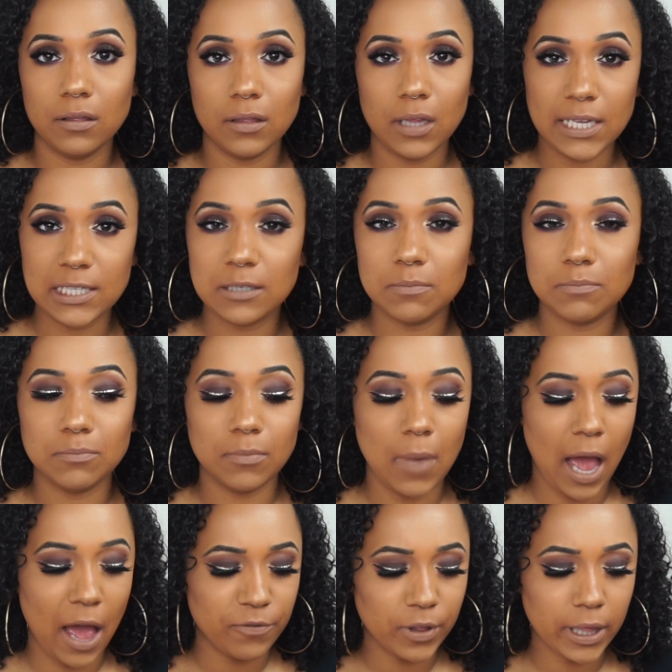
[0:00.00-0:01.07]

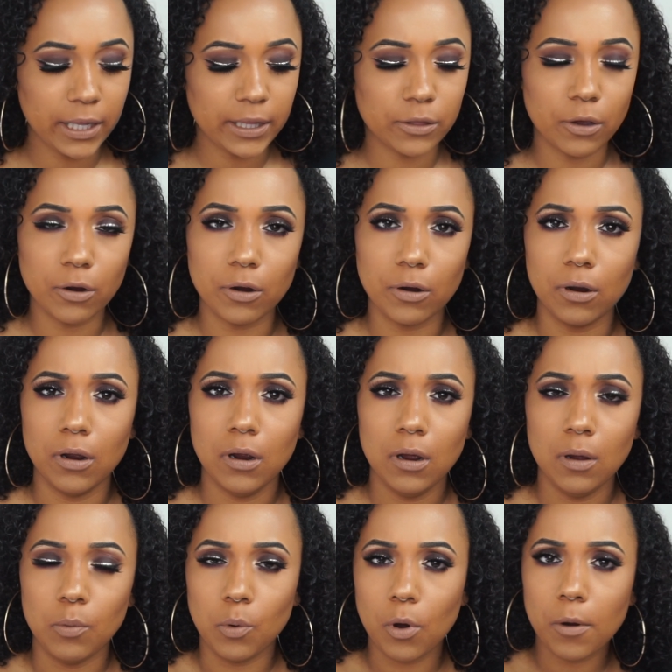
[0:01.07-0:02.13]
I feel like they're
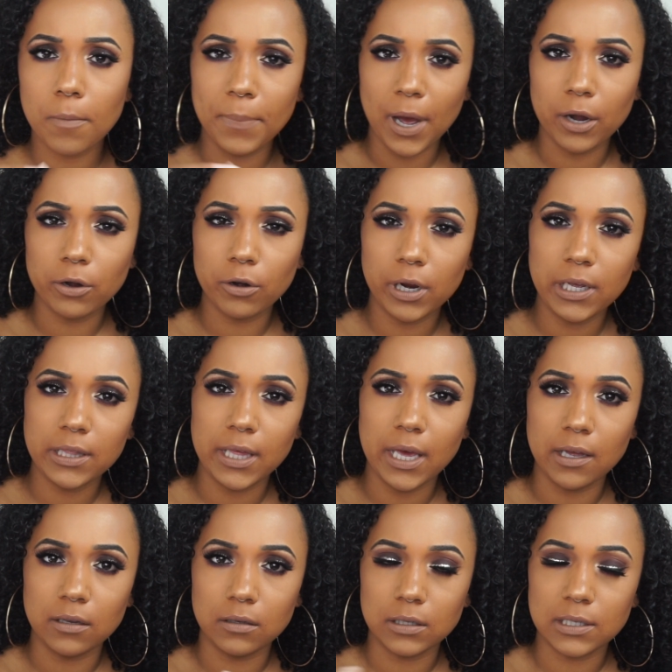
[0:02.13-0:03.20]
more buttery
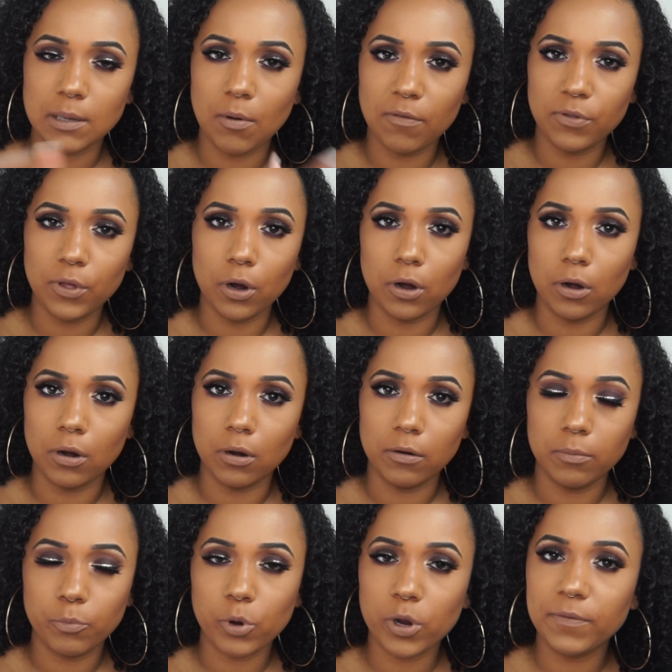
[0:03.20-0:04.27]
than some of their
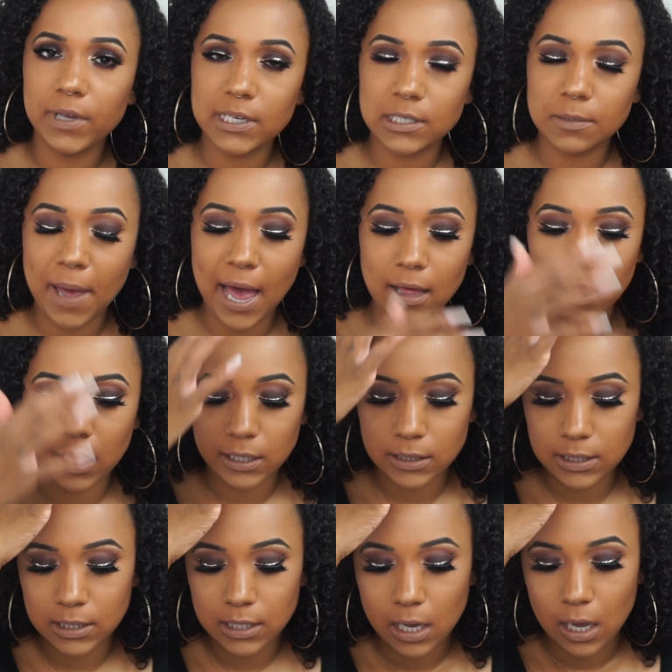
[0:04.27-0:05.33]
previous
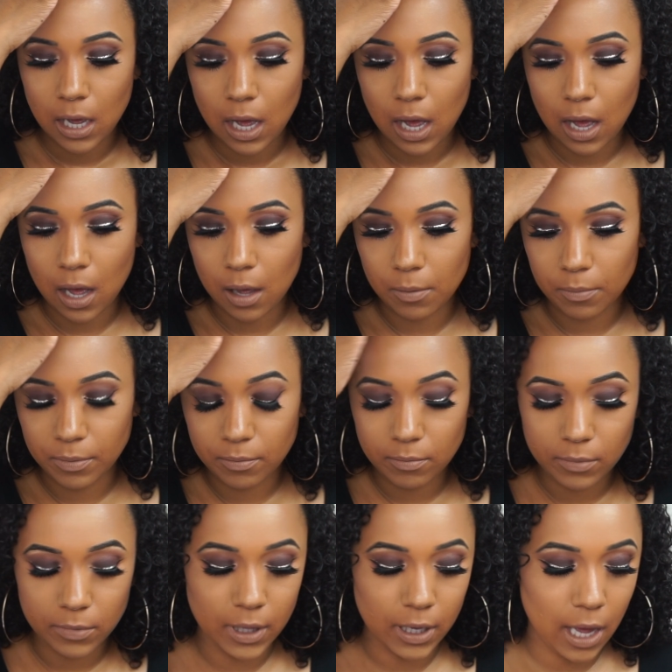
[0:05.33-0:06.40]
palettes.
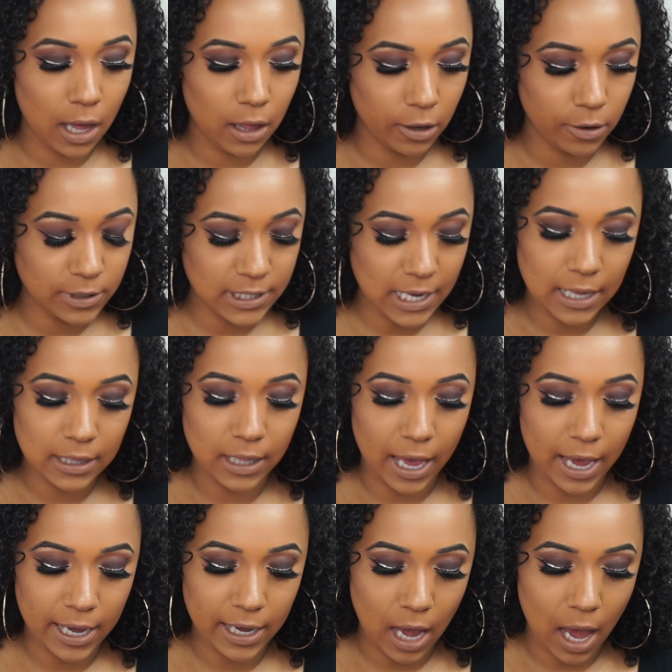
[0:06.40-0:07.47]
The colors I
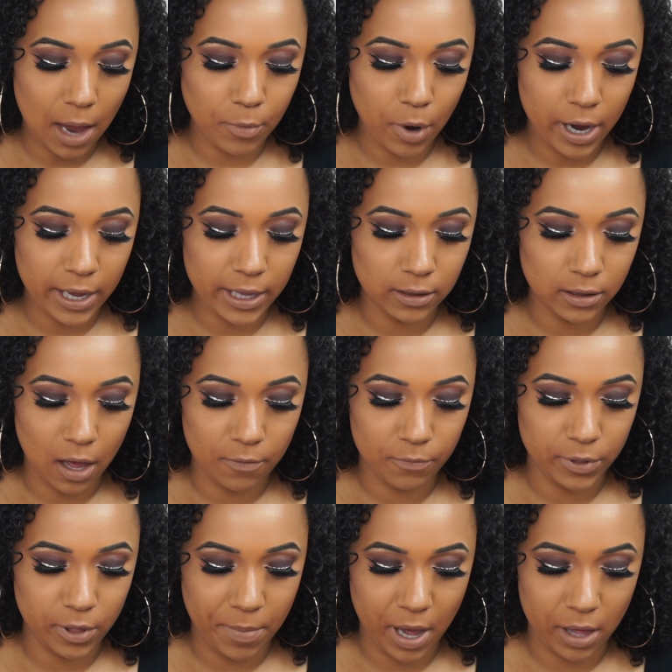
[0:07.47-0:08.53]
like. I'm not in love
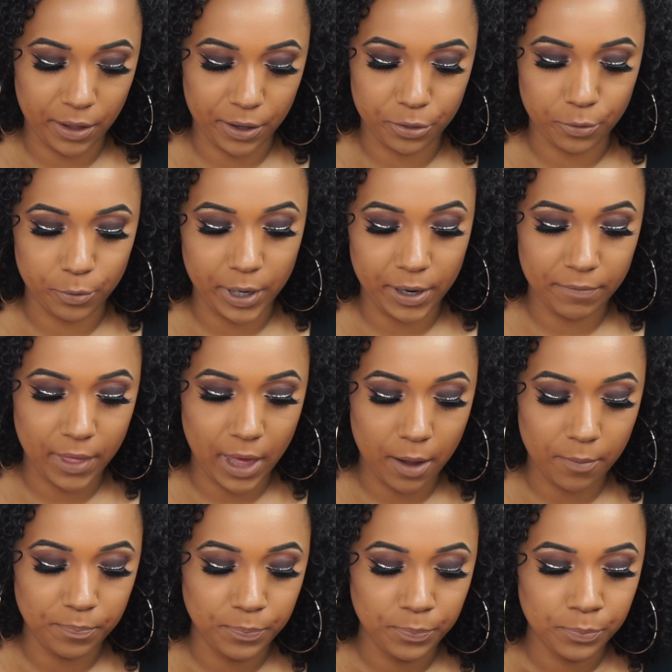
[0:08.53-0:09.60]
with about like 3 of
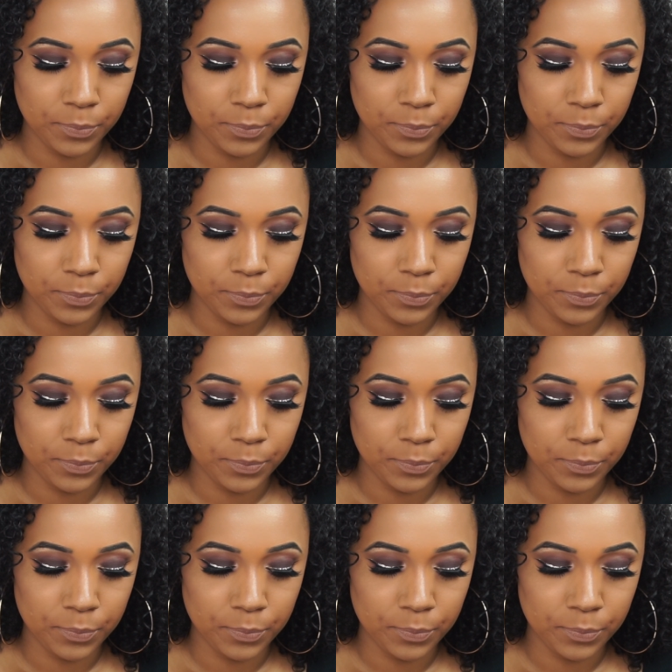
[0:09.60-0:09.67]
them.